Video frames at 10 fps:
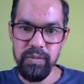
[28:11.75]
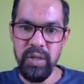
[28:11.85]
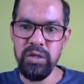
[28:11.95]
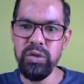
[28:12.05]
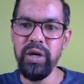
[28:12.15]

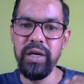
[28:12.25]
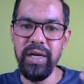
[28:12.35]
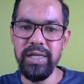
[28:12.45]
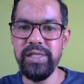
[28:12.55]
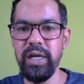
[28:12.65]
So
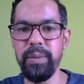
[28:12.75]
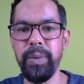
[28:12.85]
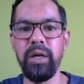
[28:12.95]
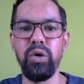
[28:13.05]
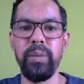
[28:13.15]
real
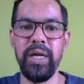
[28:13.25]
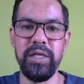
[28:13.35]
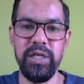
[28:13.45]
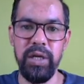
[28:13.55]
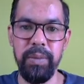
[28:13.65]
GDP and nominal
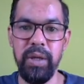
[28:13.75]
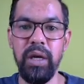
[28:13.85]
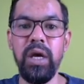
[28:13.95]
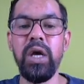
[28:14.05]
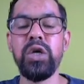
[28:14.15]
GDP.
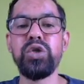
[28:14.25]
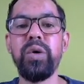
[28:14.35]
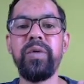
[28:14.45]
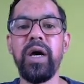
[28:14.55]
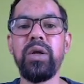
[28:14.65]
So
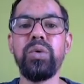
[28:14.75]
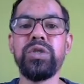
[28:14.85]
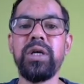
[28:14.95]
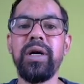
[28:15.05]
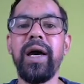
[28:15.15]
if you are
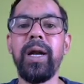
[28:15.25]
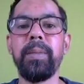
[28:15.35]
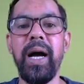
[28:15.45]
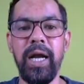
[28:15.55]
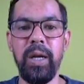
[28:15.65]
using current
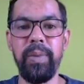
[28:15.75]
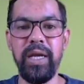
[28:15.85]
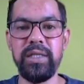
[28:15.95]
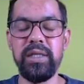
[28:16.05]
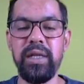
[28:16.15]
market
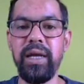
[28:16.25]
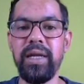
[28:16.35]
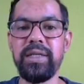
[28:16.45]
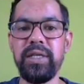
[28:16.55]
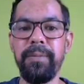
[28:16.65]
price, like
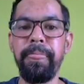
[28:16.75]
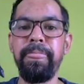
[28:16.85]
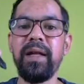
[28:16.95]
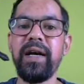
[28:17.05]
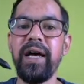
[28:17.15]
let's say
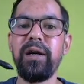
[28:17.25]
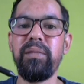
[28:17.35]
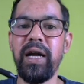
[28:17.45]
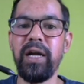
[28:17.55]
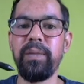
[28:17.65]
the current
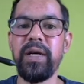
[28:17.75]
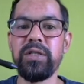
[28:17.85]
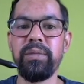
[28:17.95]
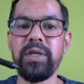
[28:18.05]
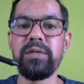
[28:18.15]
market price
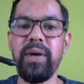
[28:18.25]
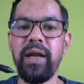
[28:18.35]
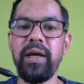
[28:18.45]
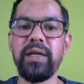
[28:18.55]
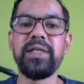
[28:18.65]
of this
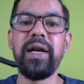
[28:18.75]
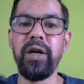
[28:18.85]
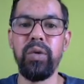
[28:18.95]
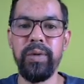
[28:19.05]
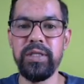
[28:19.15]
market is
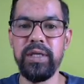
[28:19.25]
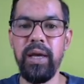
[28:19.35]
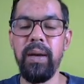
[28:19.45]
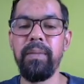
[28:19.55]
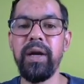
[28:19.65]
100 rupees,
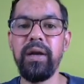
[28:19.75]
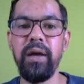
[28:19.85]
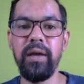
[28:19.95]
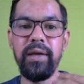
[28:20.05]
but